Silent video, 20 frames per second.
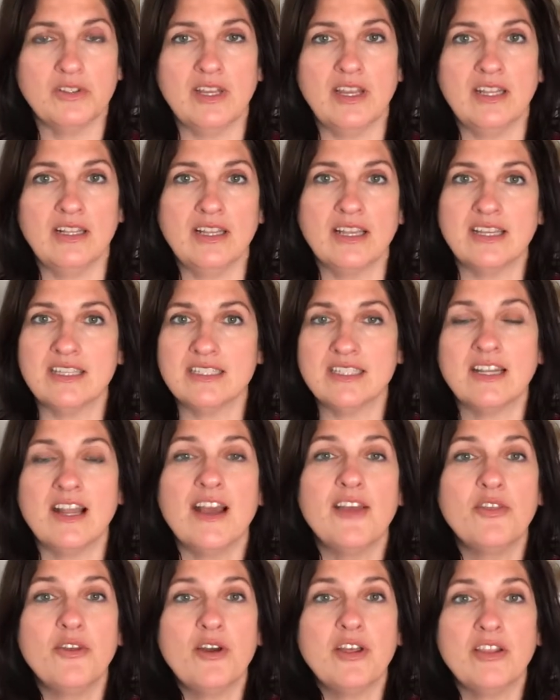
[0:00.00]
And like I said,
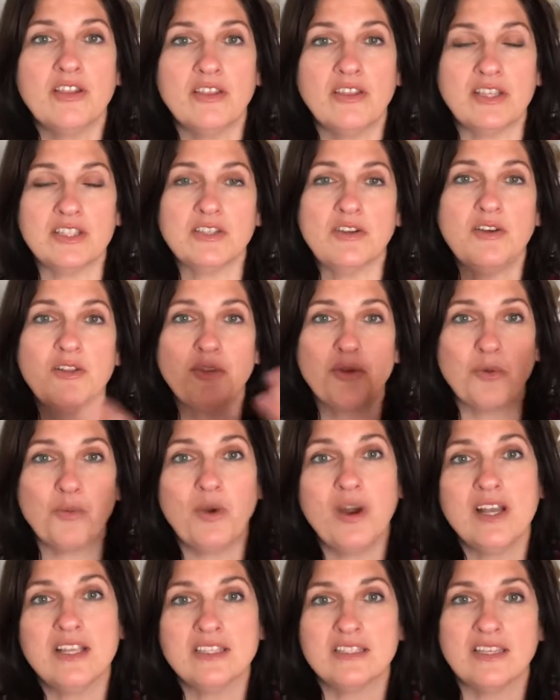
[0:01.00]
I thought that's all there
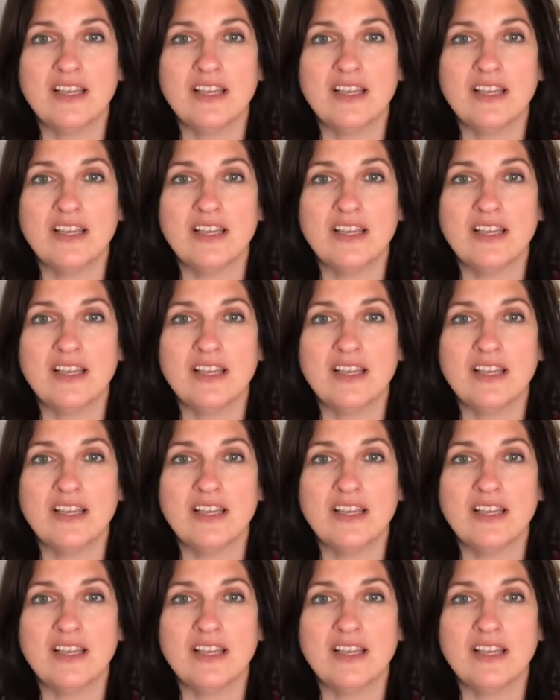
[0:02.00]
was.